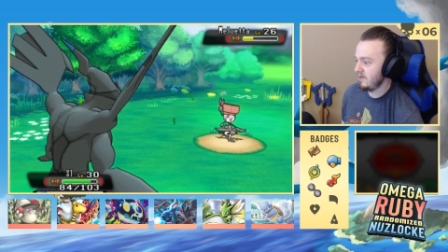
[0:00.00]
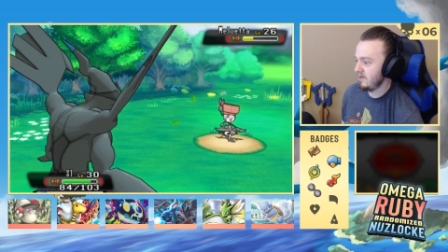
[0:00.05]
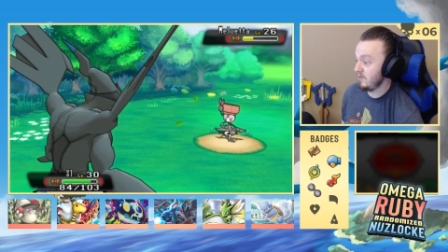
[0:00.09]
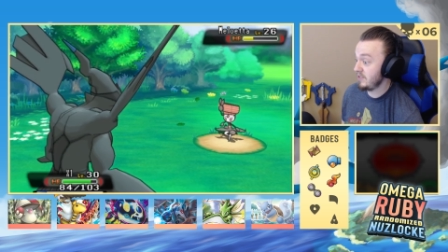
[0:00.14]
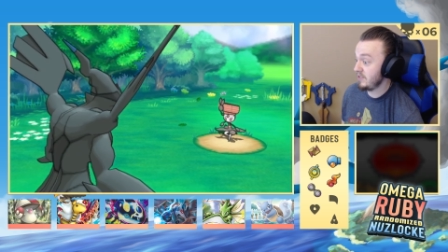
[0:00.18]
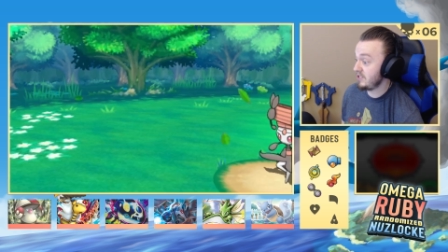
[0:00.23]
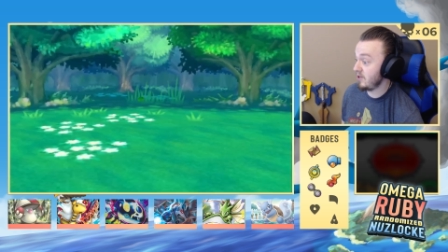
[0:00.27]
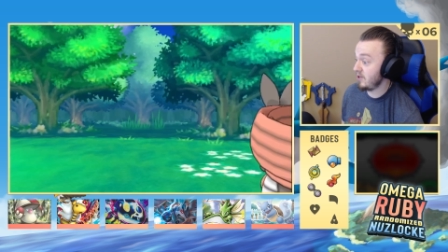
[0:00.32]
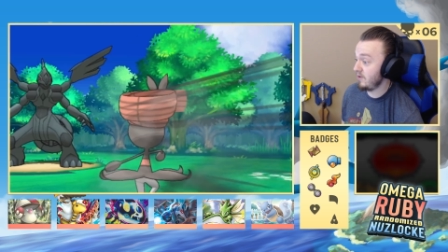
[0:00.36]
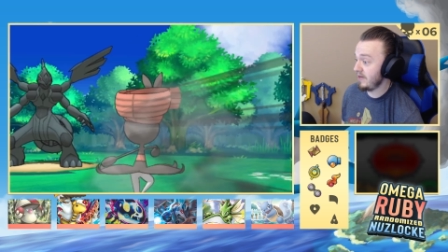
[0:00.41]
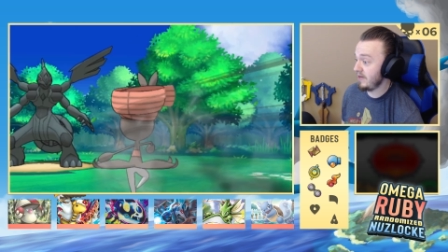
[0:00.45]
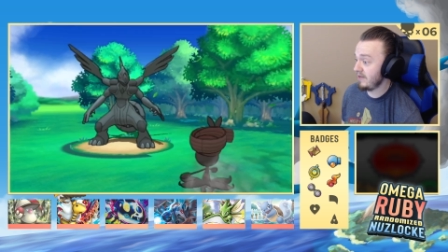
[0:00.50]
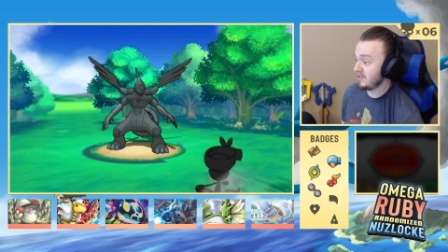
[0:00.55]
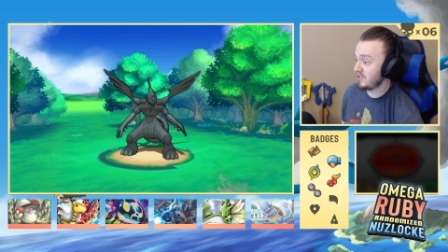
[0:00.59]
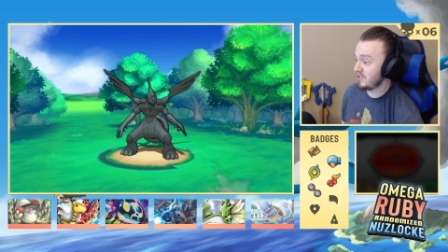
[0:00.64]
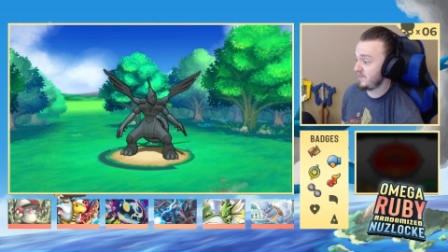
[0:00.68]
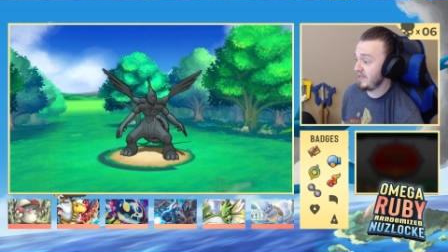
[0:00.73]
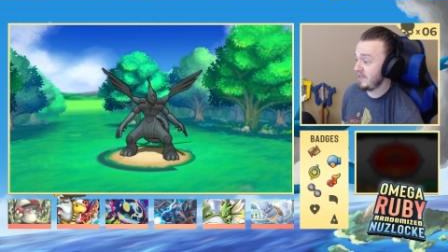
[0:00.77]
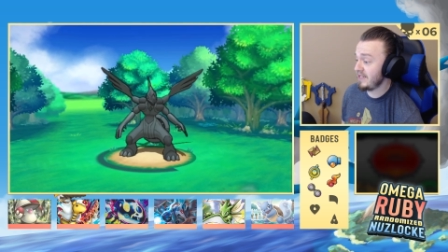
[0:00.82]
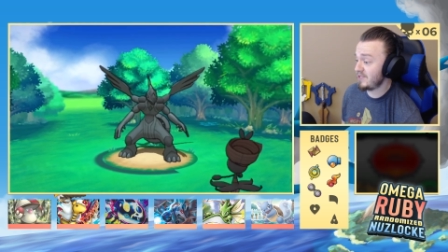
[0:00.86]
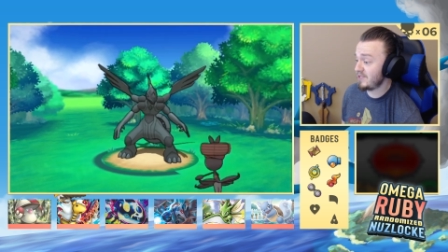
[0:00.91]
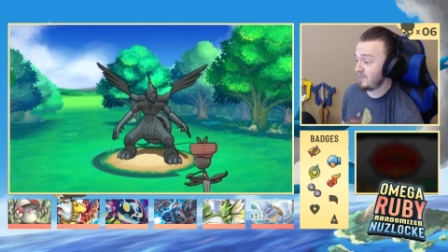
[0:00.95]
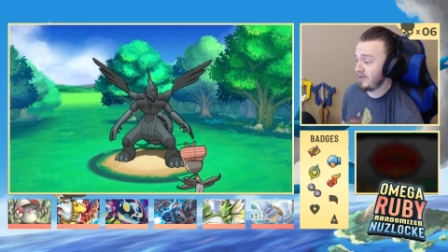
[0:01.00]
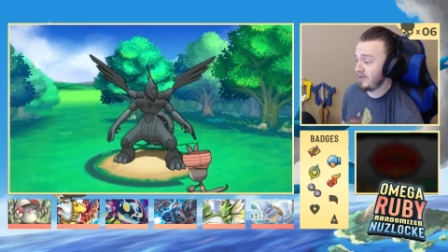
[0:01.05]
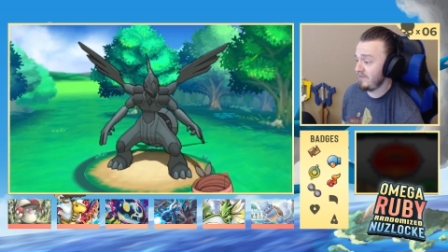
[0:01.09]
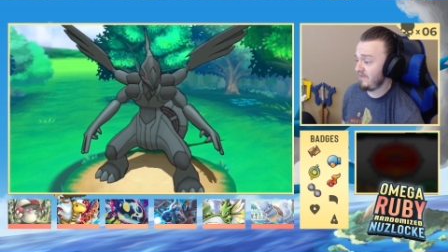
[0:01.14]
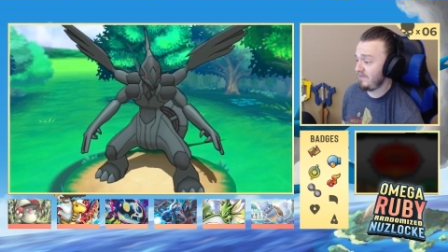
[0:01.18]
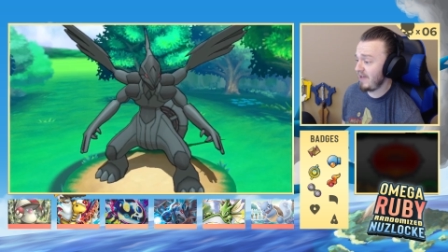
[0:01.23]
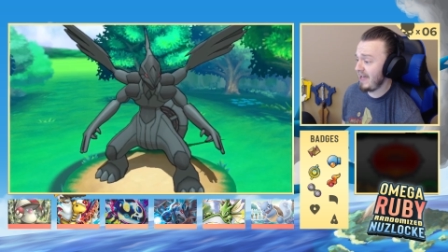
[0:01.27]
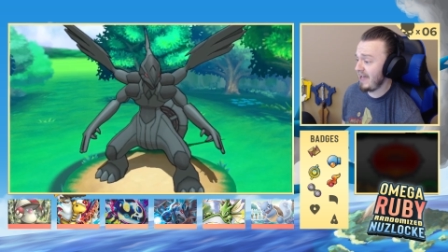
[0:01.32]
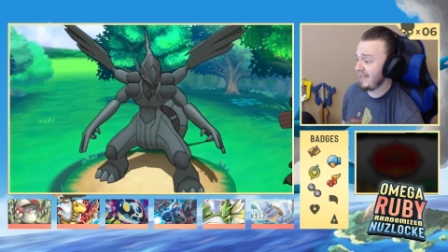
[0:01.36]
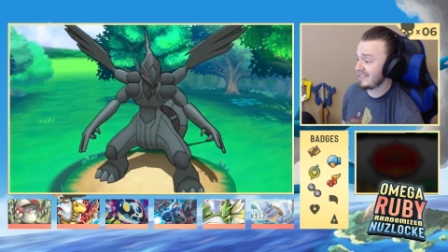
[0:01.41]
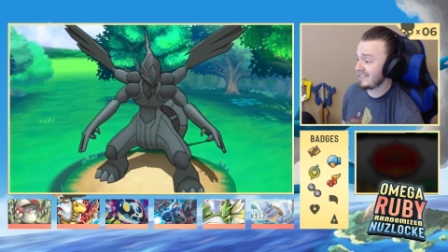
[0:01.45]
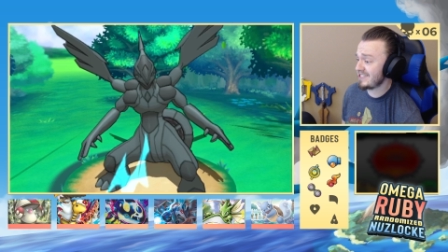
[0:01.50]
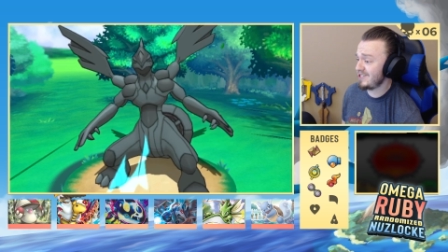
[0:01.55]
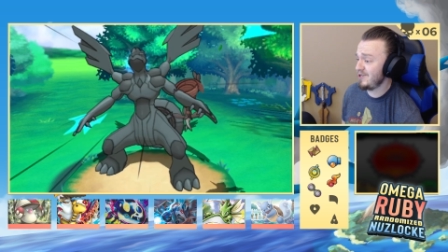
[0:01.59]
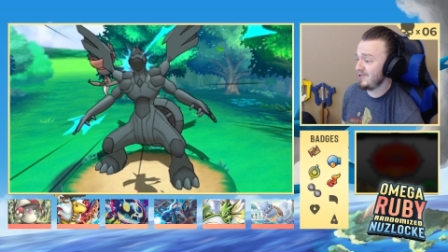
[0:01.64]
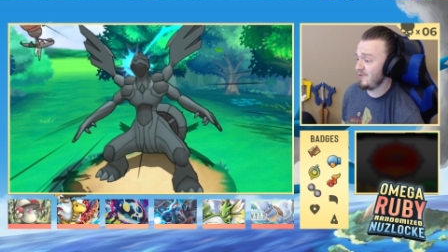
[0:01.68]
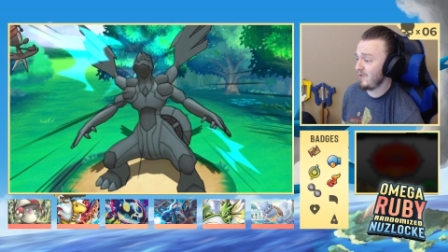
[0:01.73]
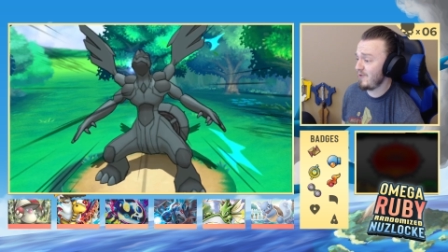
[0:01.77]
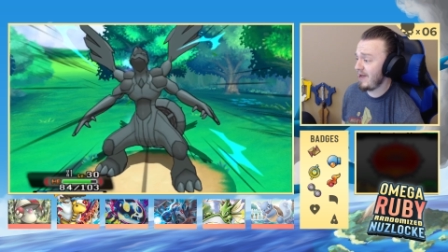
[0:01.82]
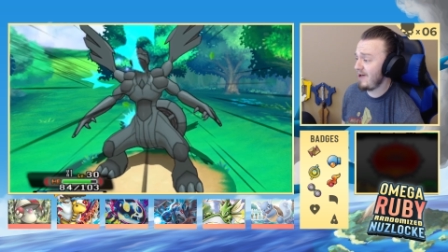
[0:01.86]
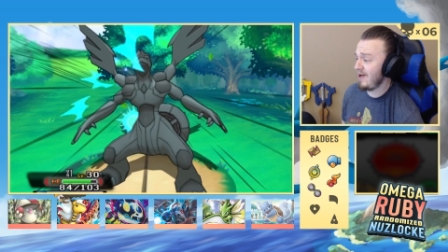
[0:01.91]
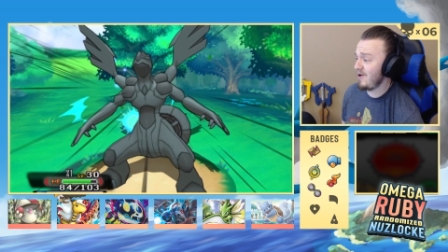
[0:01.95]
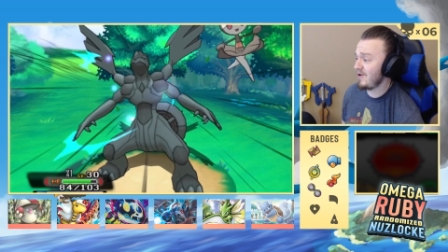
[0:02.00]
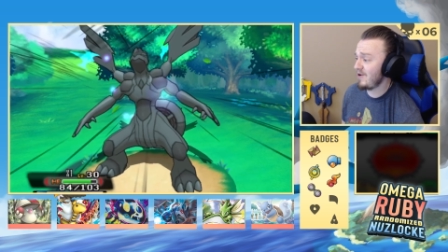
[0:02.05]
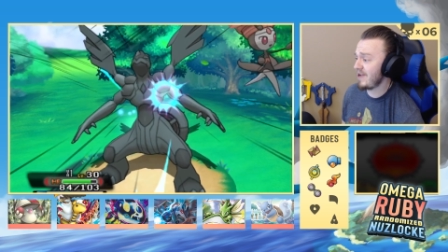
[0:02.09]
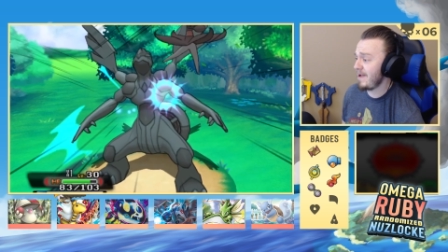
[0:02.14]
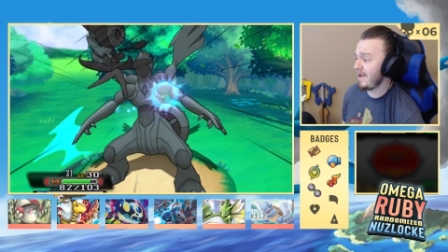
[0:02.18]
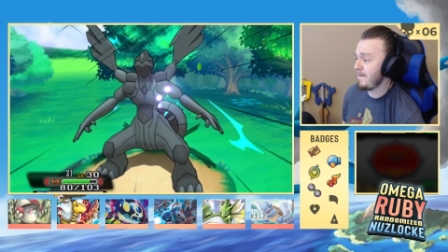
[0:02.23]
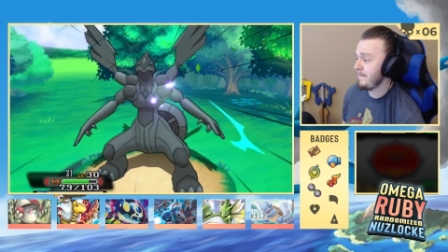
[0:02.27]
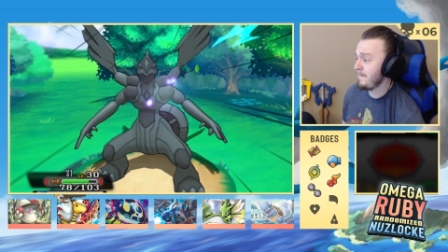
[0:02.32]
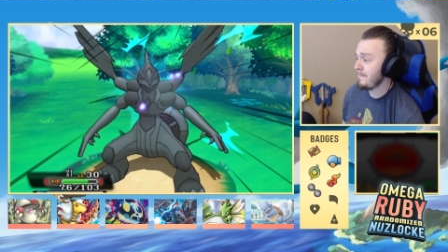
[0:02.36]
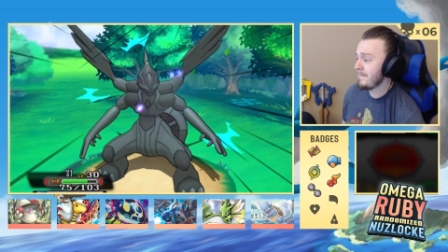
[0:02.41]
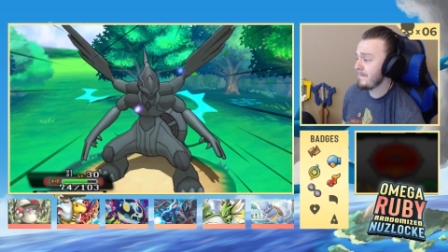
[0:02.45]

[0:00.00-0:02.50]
We don't outspeed. It's pretty fast, too. Wow, okay.